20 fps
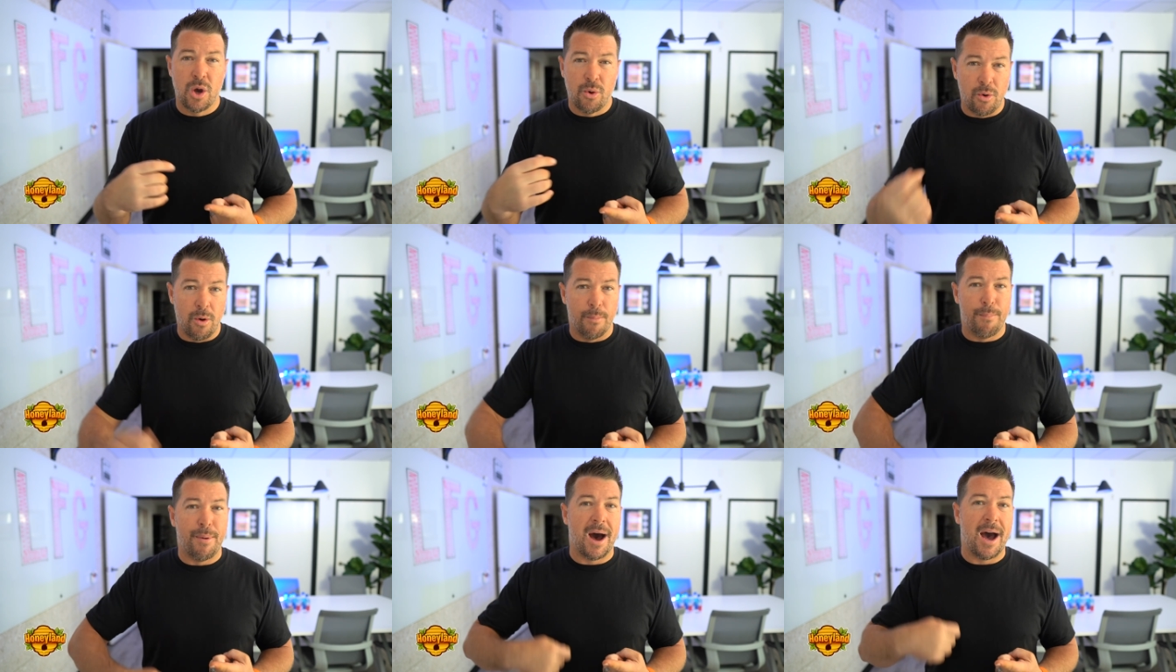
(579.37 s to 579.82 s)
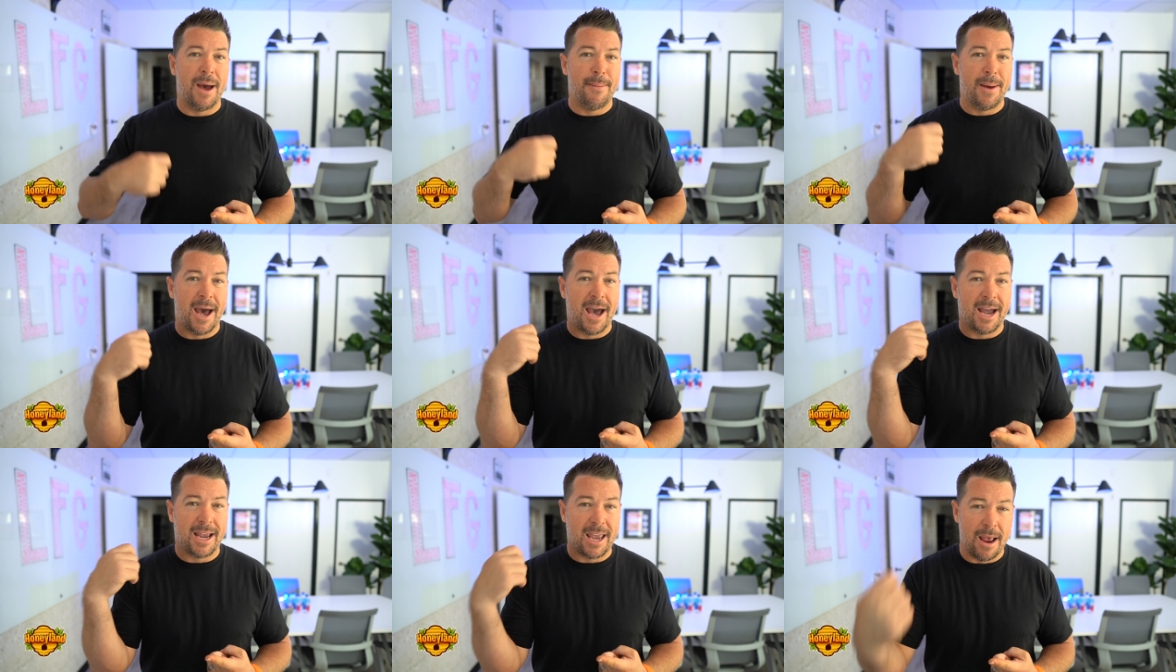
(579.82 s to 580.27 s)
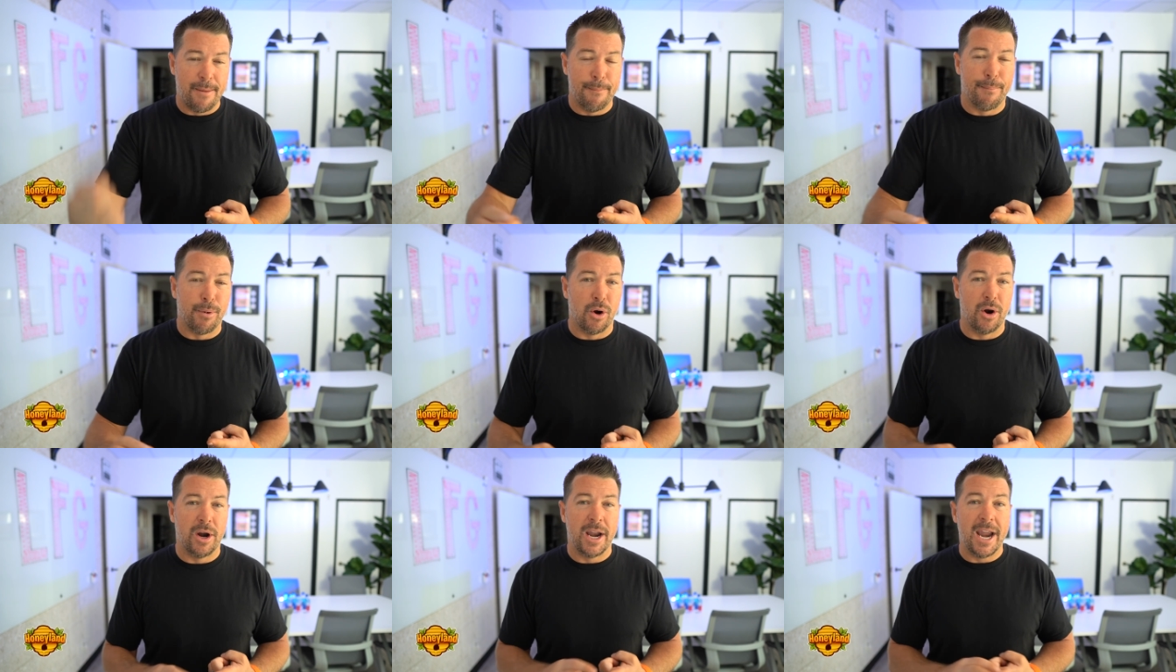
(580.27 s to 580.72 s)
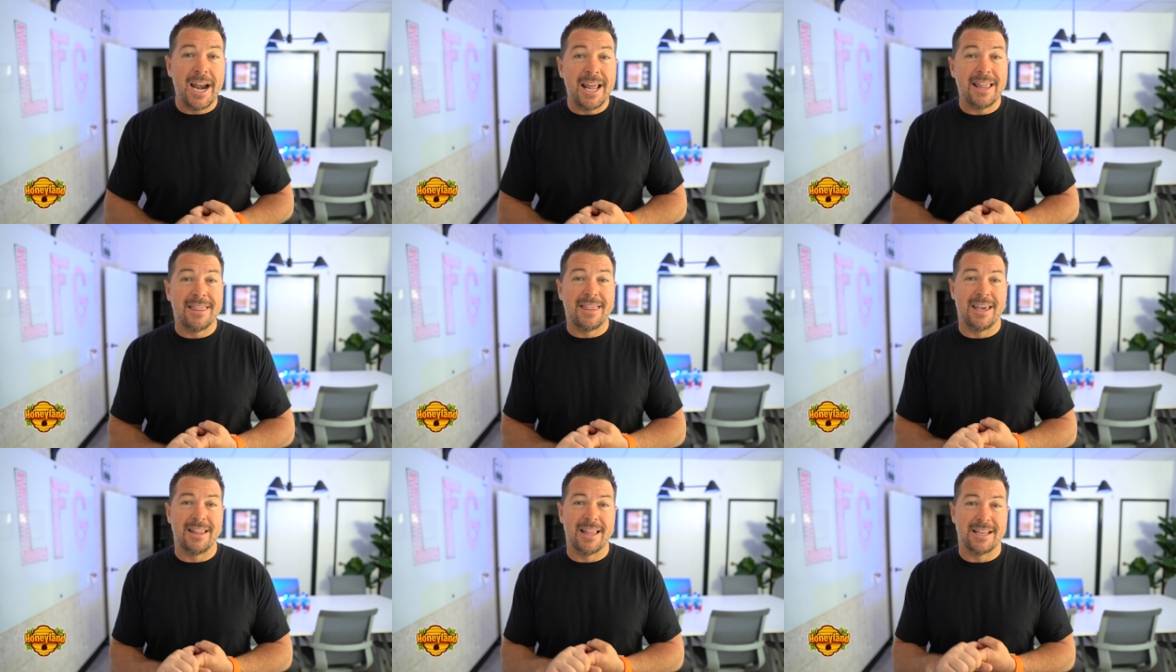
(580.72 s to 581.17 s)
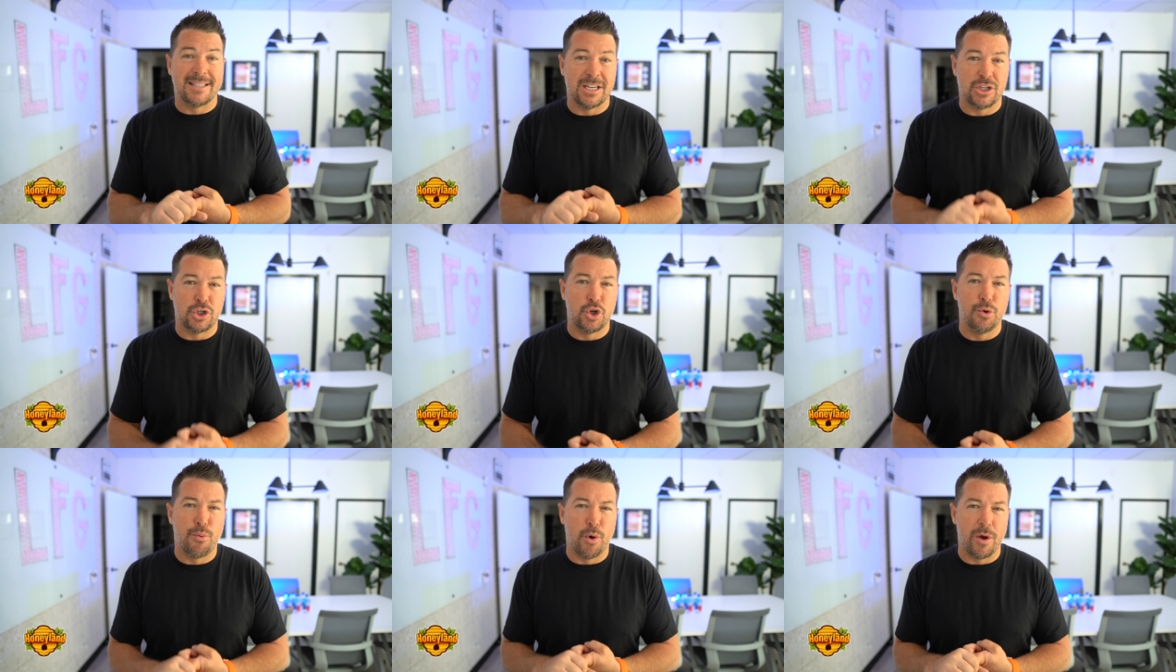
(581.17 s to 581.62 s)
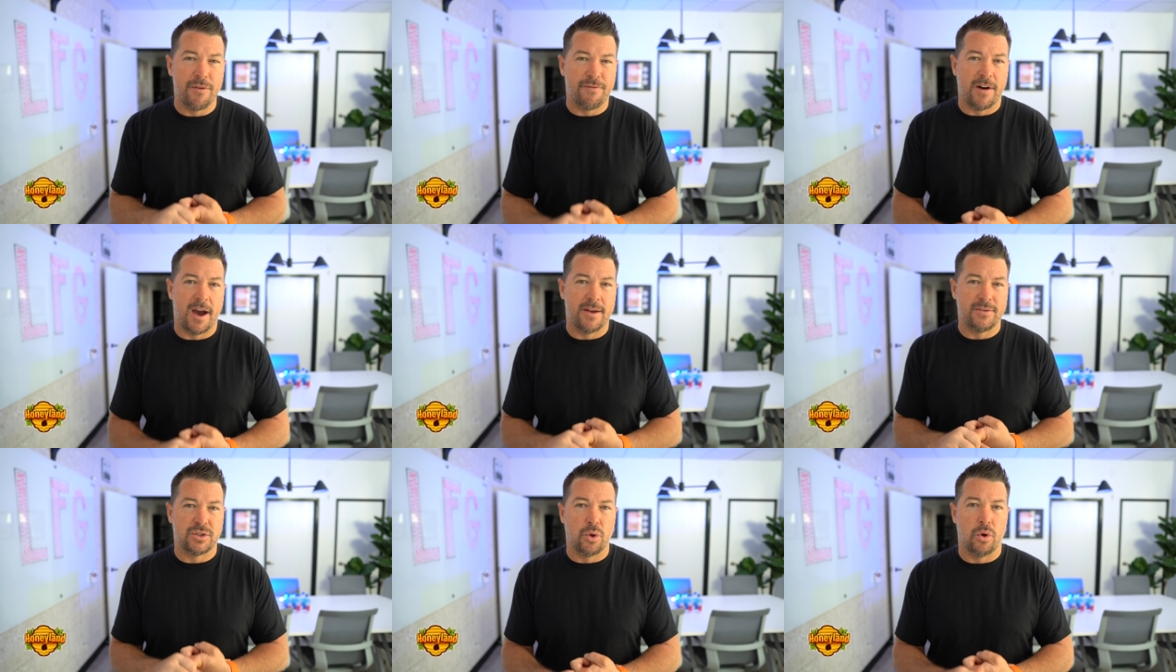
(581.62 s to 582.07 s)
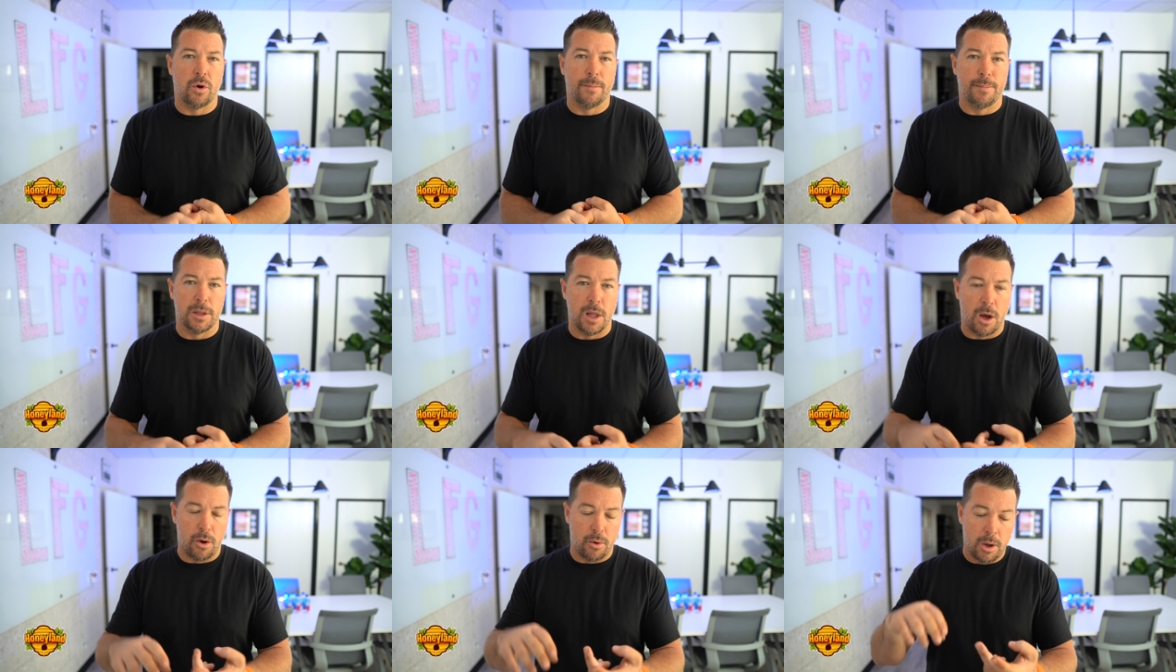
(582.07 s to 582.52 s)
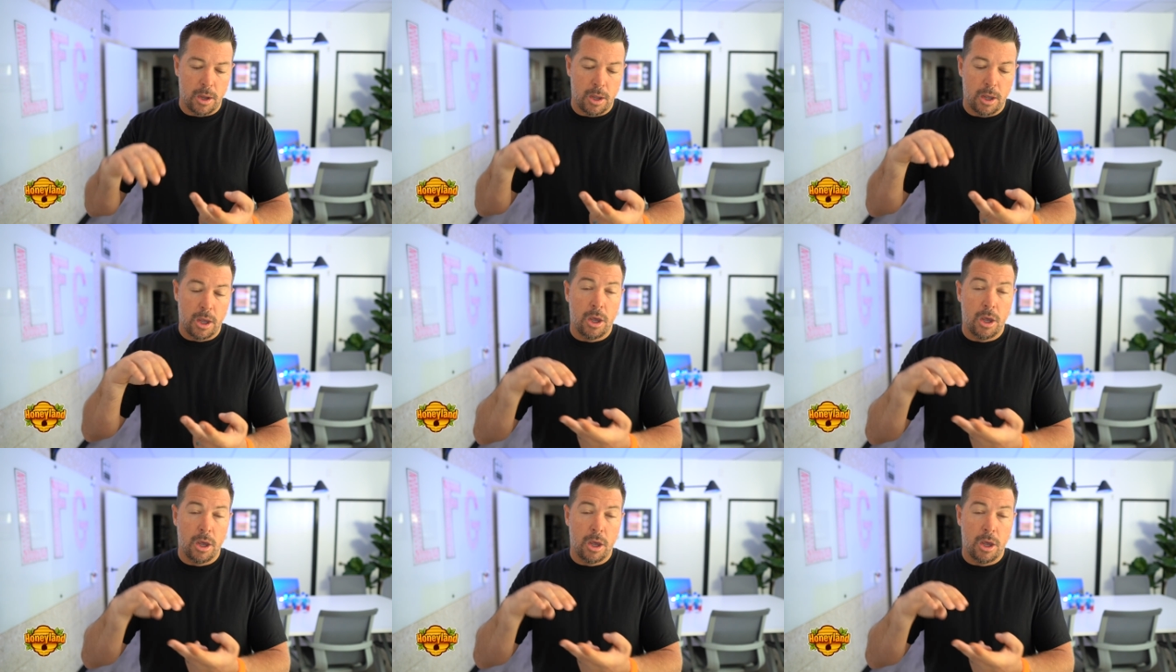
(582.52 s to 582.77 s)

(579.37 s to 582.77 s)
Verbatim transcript: We'll buy back and burn anything that's at 2.5 SOL or below.